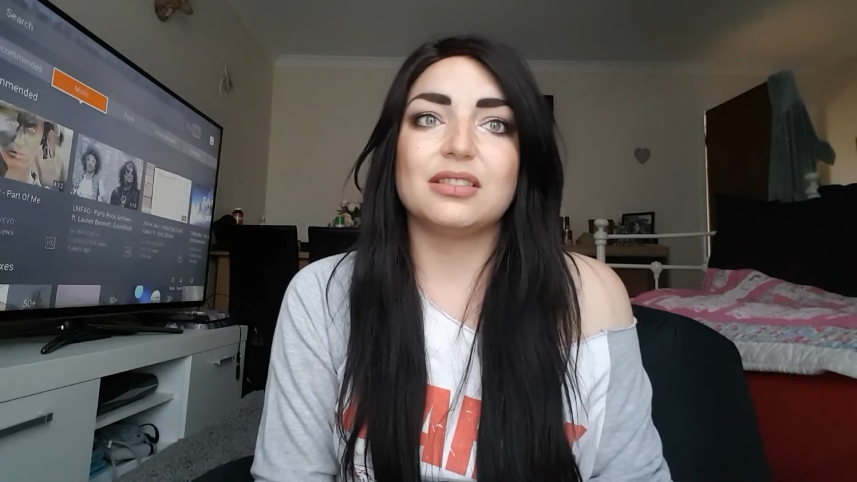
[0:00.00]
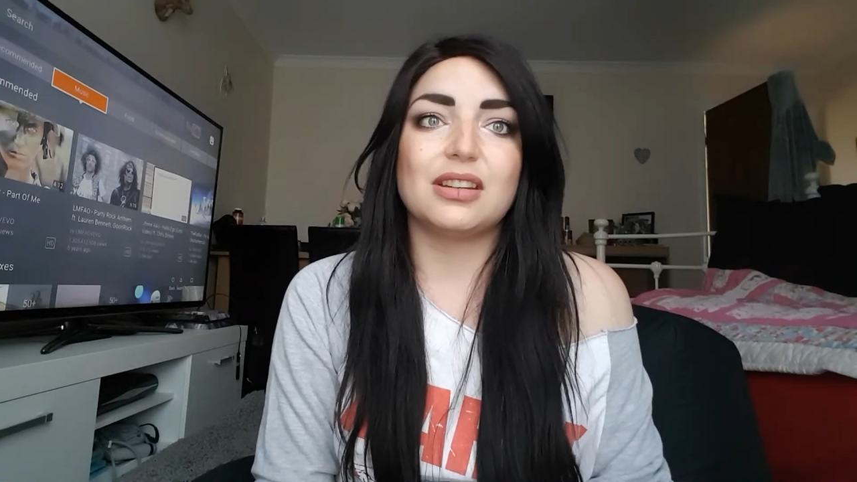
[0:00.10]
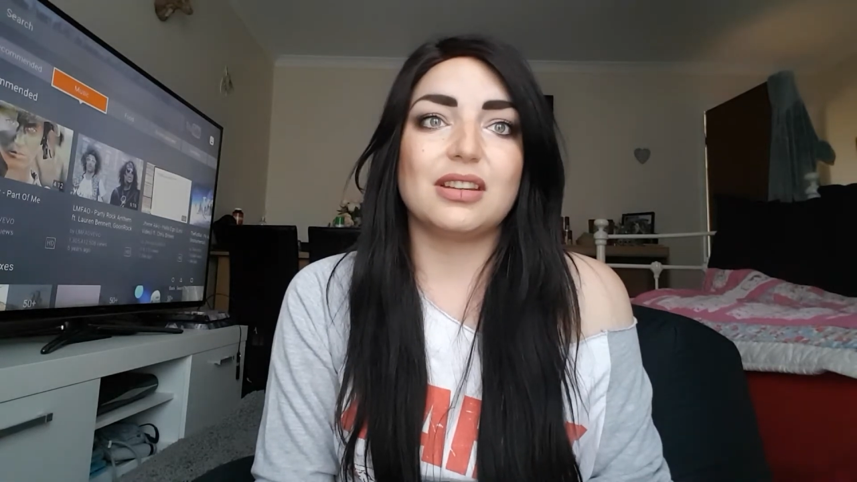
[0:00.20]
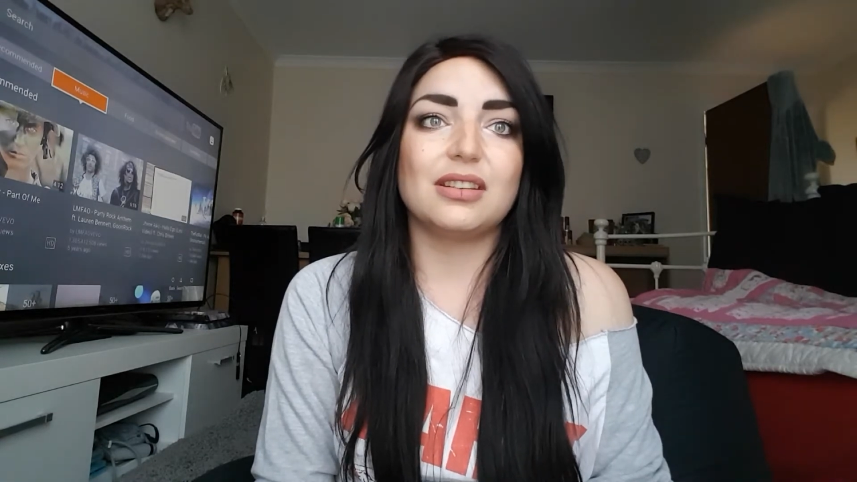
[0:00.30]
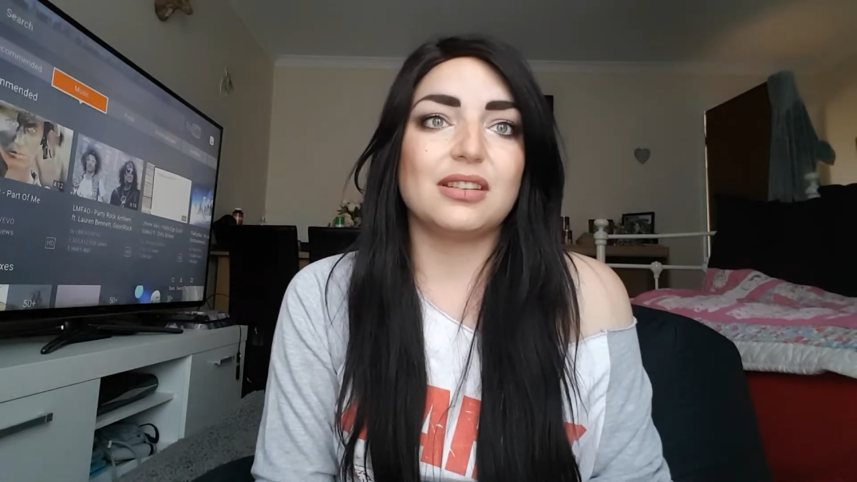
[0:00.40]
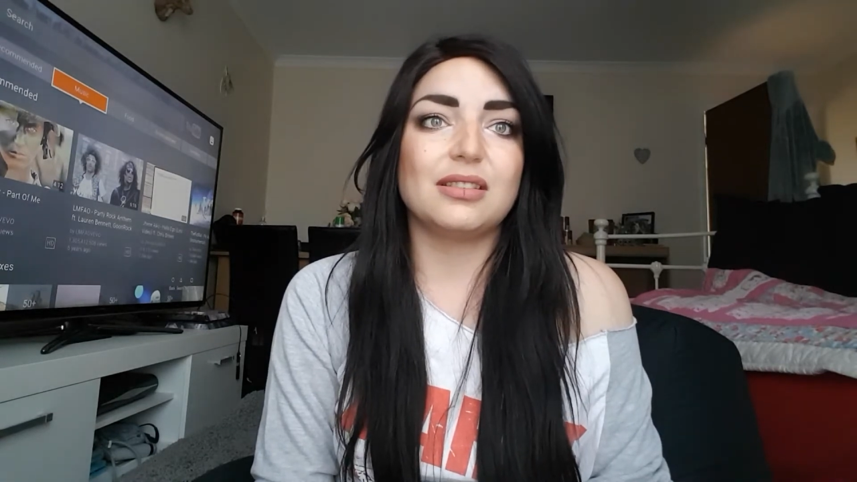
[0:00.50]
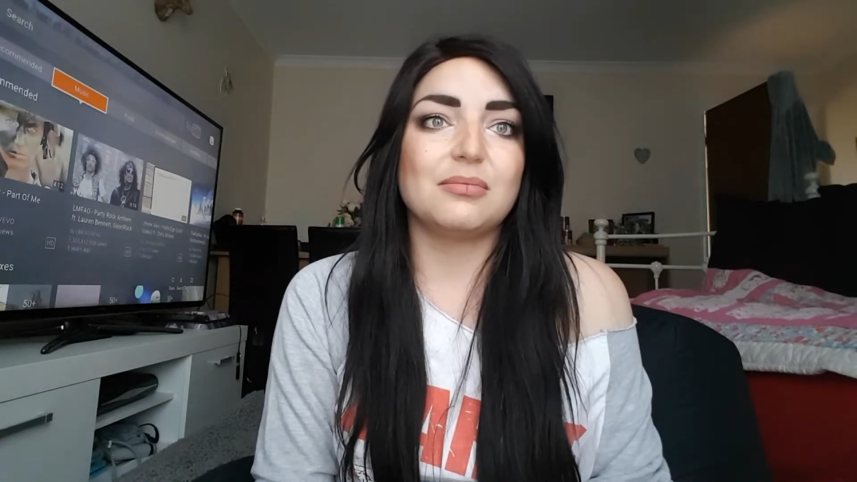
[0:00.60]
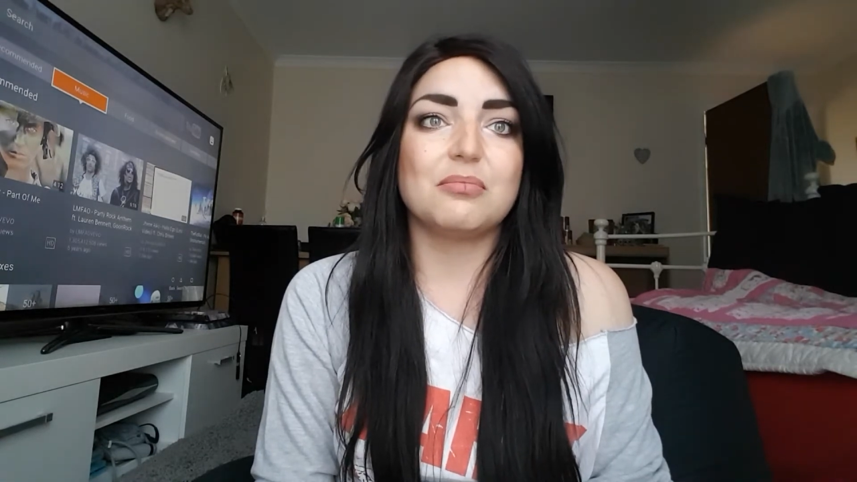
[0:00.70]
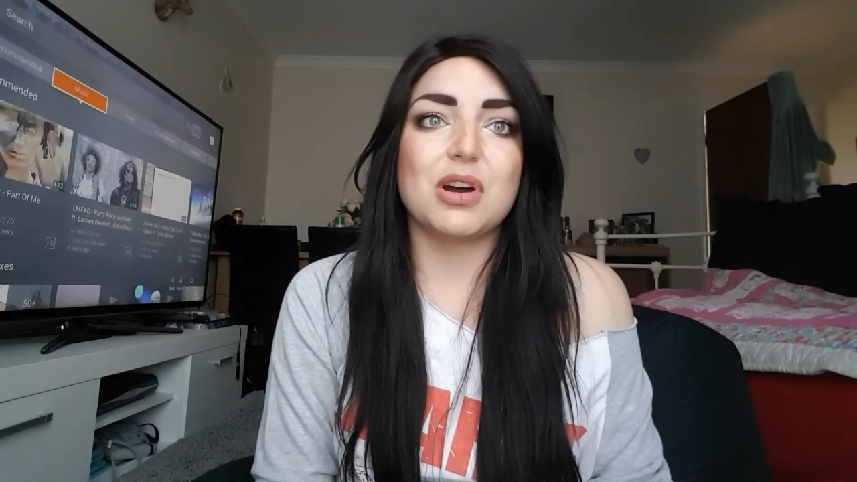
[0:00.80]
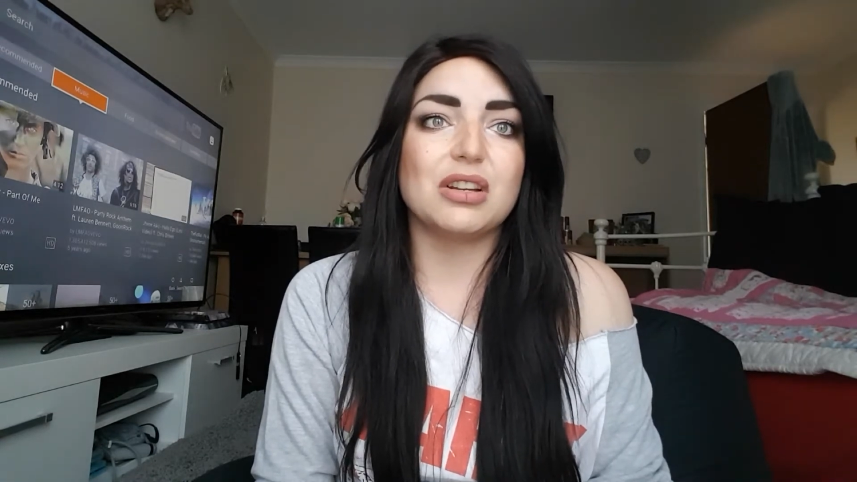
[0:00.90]
like
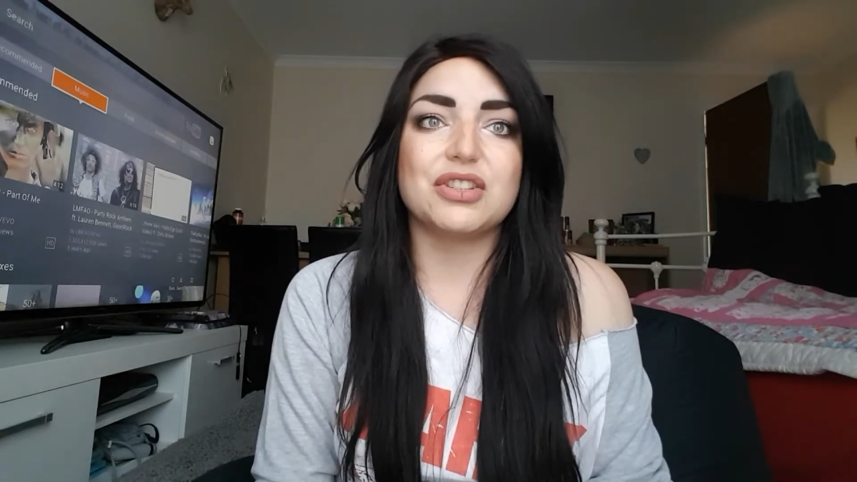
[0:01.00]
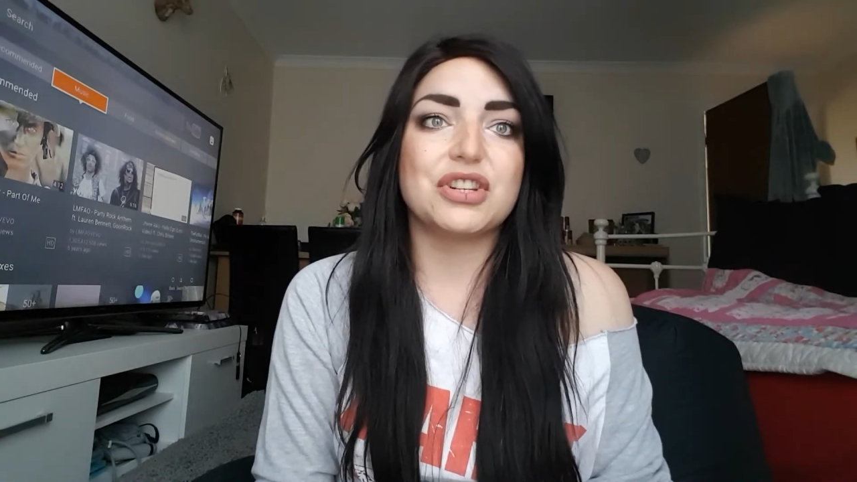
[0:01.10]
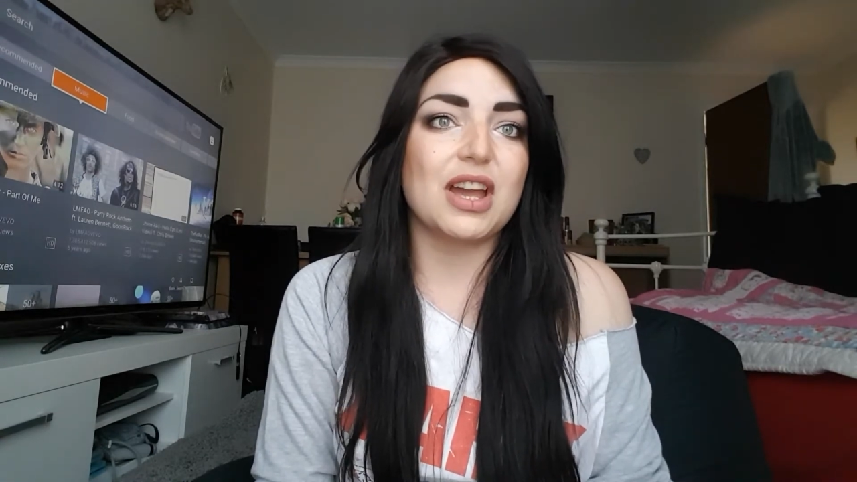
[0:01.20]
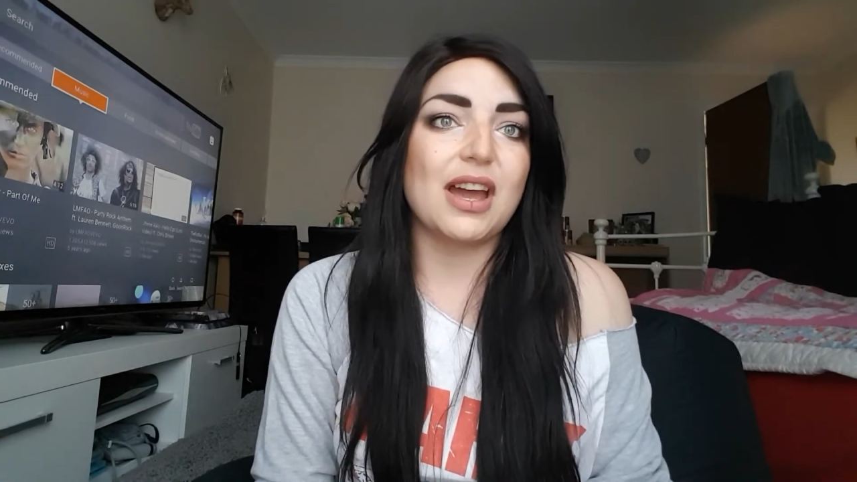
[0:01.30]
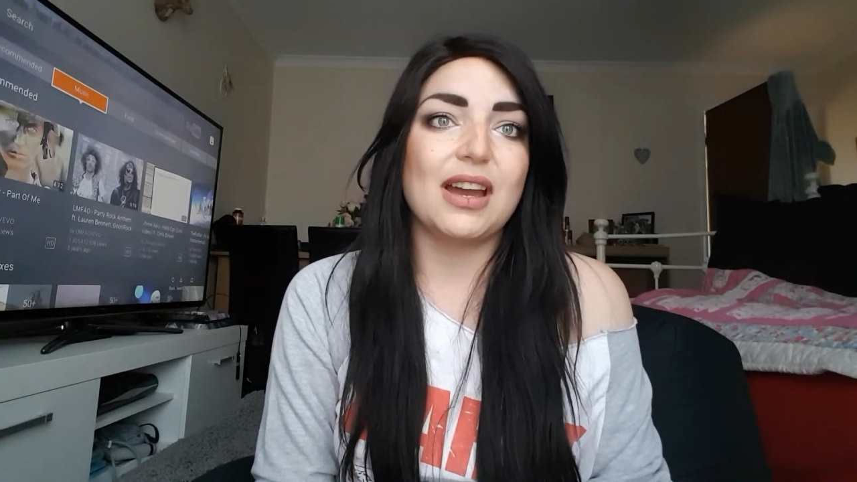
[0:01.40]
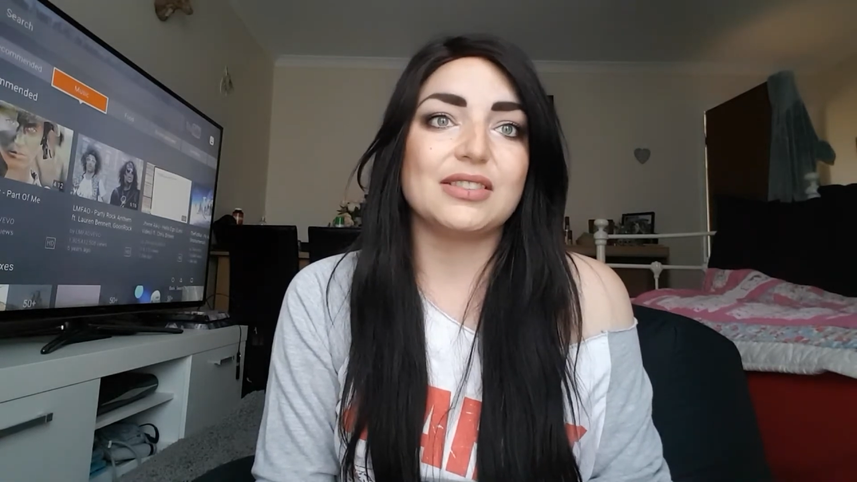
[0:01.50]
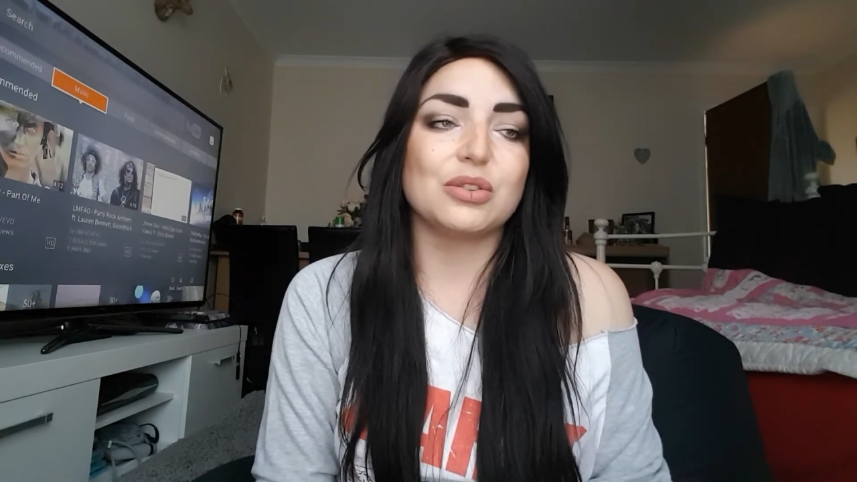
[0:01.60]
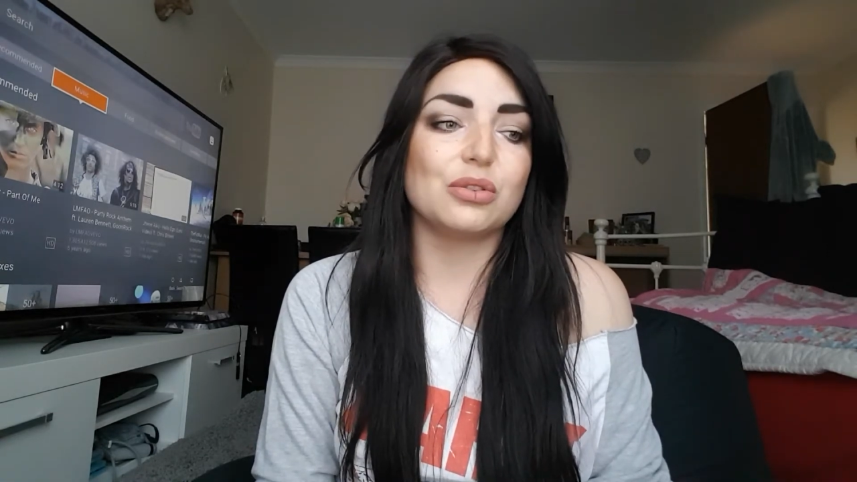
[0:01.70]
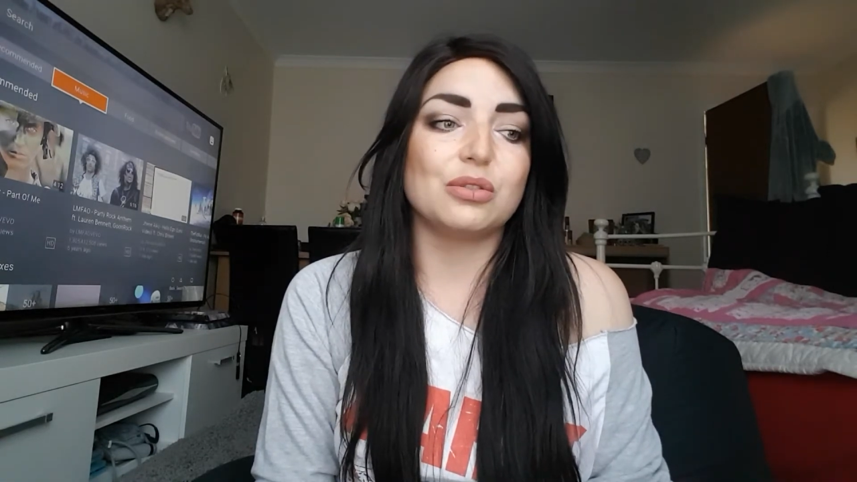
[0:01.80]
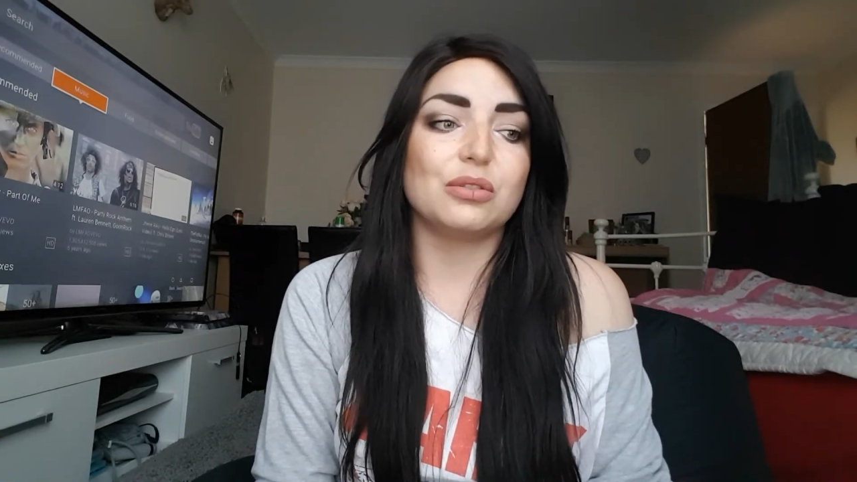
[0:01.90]
much at
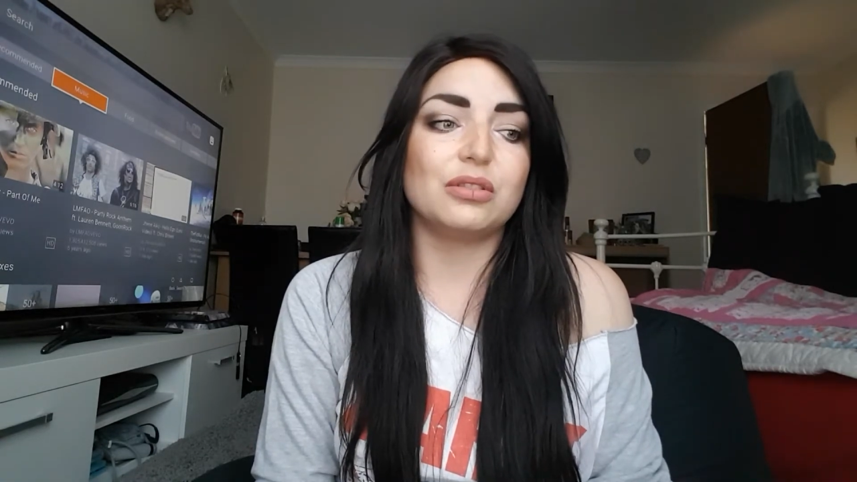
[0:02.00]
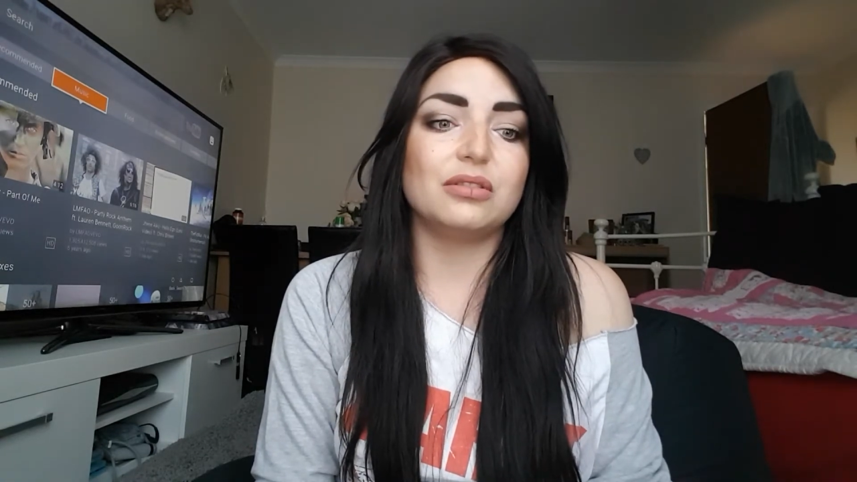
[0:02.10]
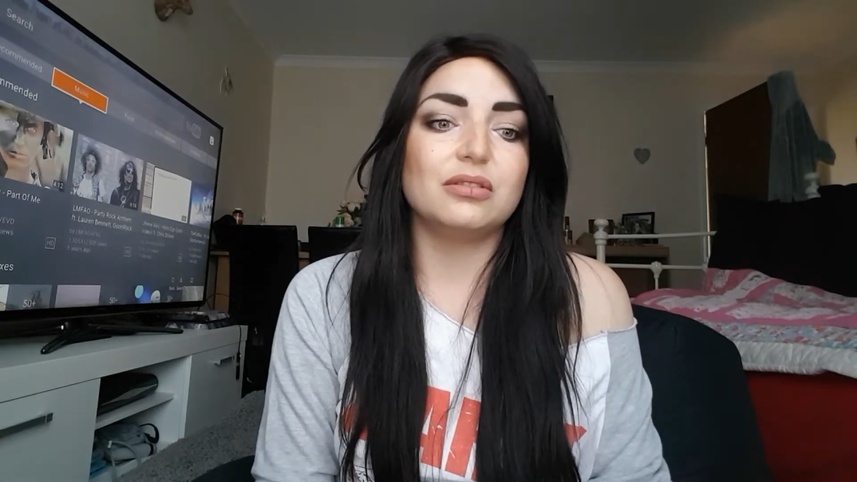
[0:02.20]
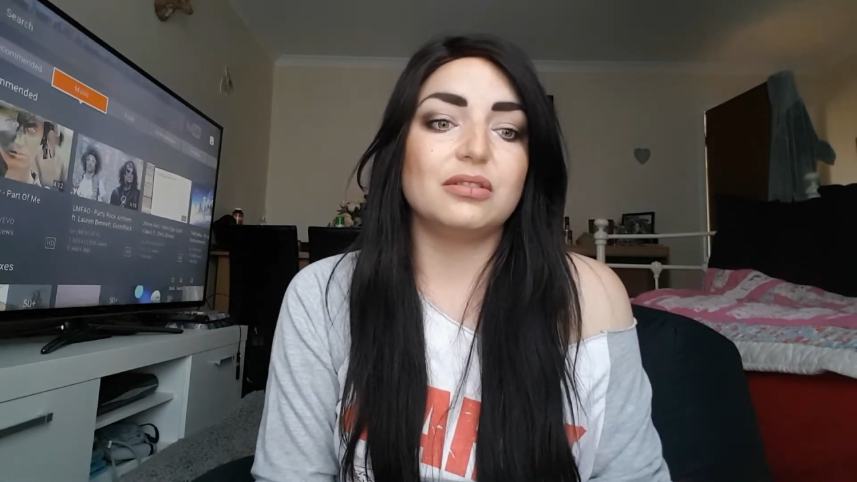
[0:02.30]
all.